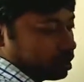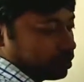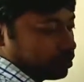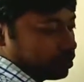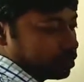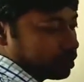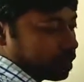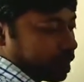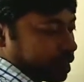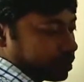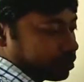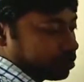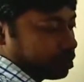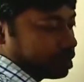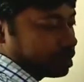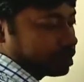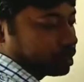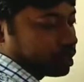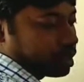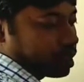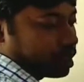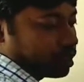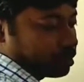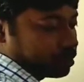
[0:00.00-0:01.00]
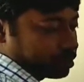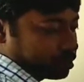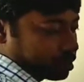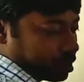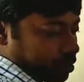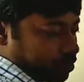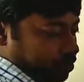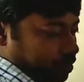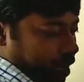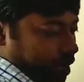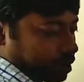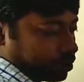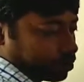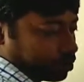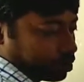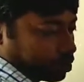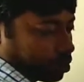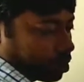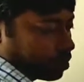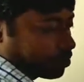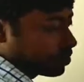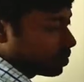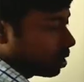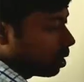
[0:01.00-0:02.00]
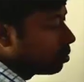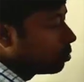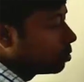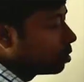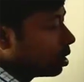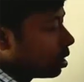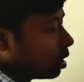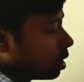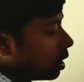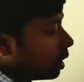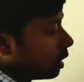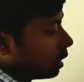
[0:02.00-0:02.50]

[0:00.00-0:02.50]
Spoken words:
if you calculate the sound velocity of sound,